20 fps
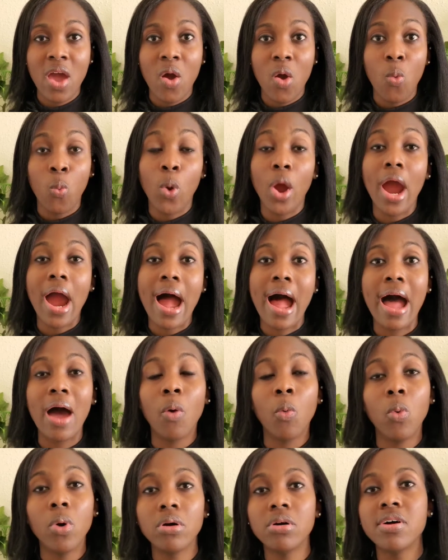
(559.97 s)
where
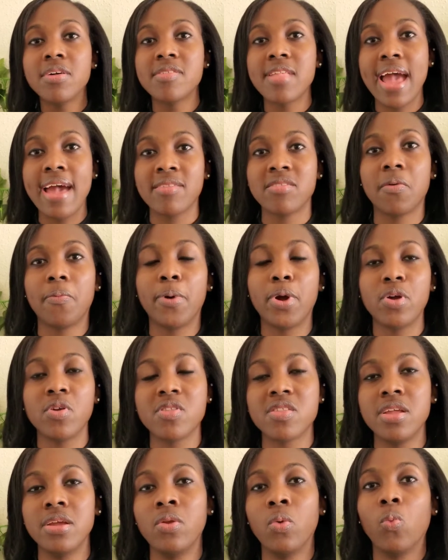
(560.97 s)
I was as a
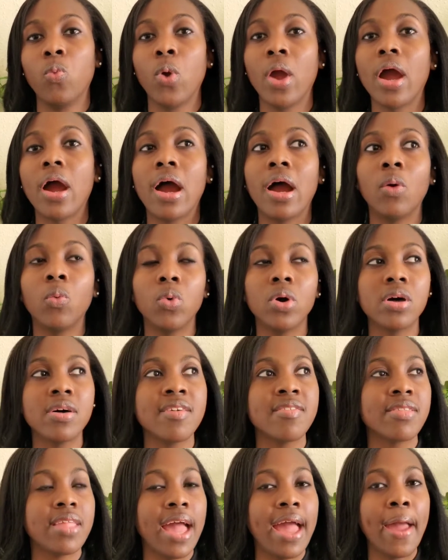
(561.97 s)
person, where I
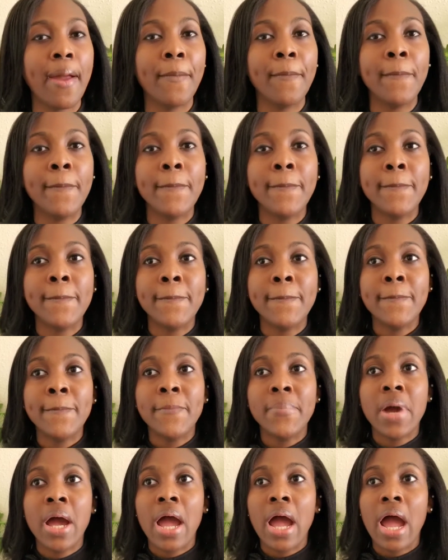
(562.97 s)
was that
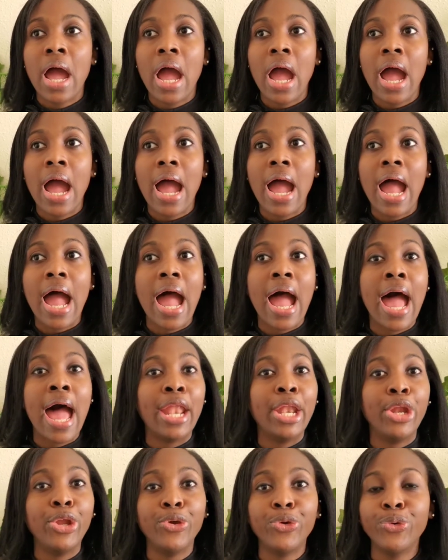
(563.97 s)

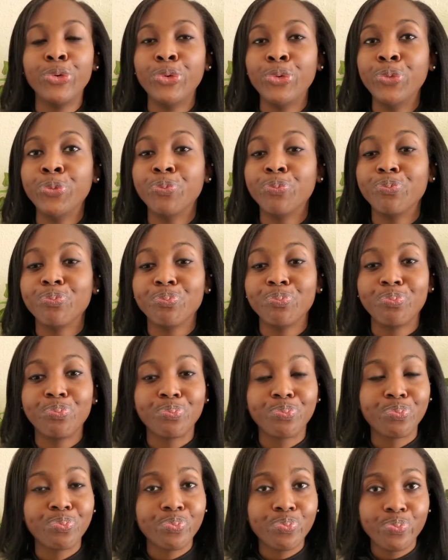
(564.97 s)
I knew
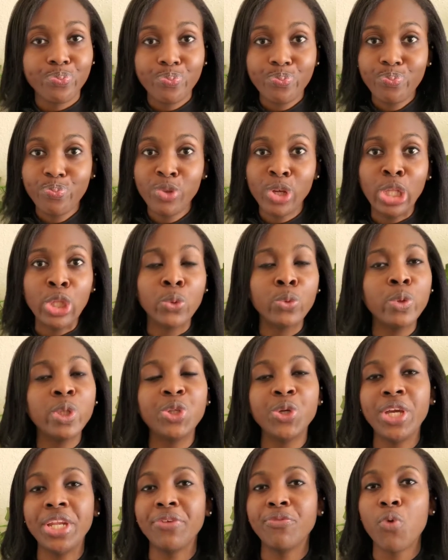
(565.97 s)
the
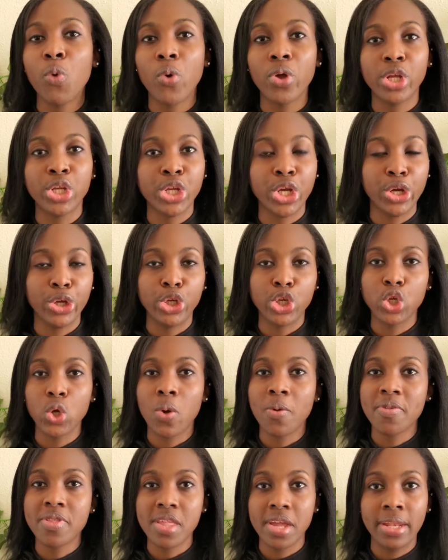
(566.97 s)
routine of going to church
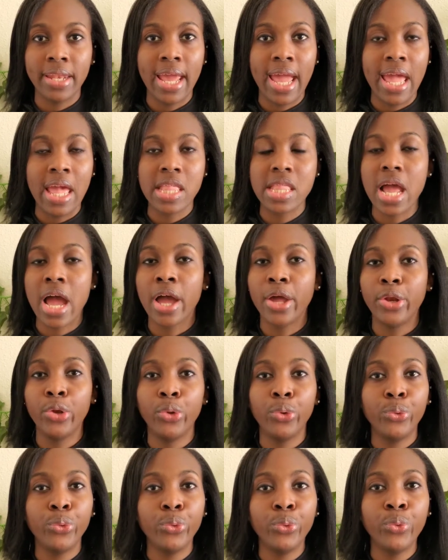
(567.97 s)
on Sundays. I
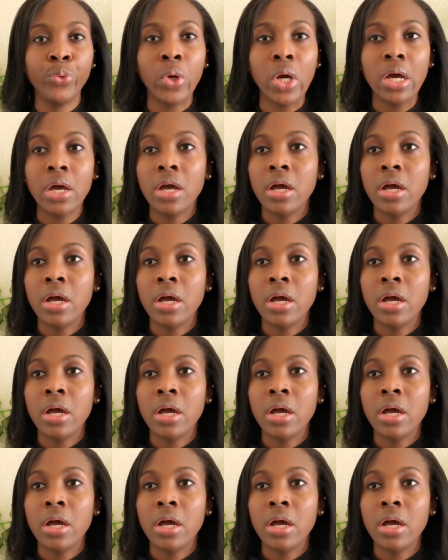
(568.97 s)
knew